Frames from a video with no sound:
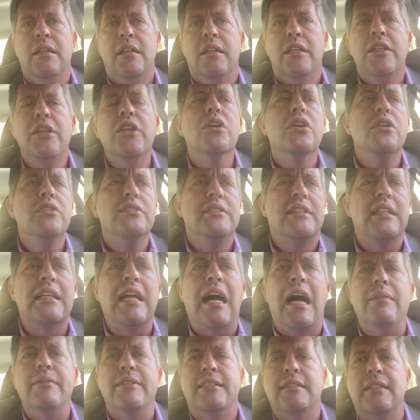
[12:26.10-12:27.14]
You lose the
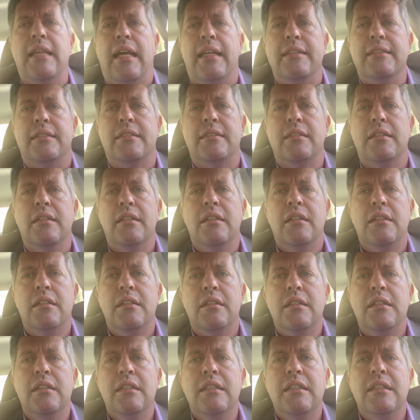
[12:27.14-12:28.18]
common sense.
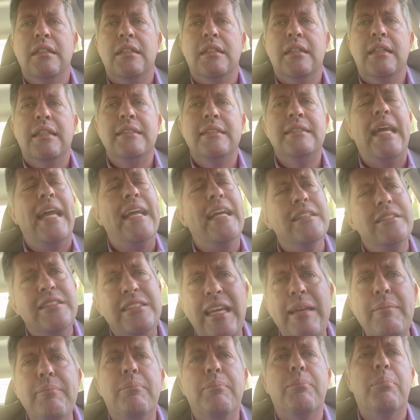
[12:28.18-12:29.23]
Take a
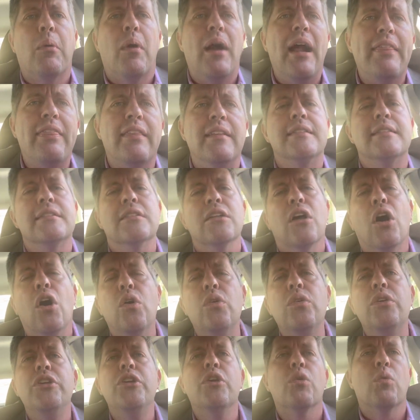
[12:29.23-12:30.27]
deep breath and
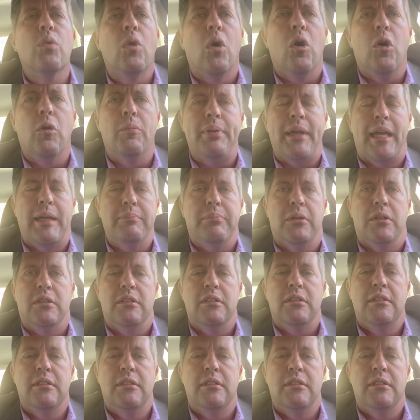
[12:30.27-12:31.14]
slow your roll, people.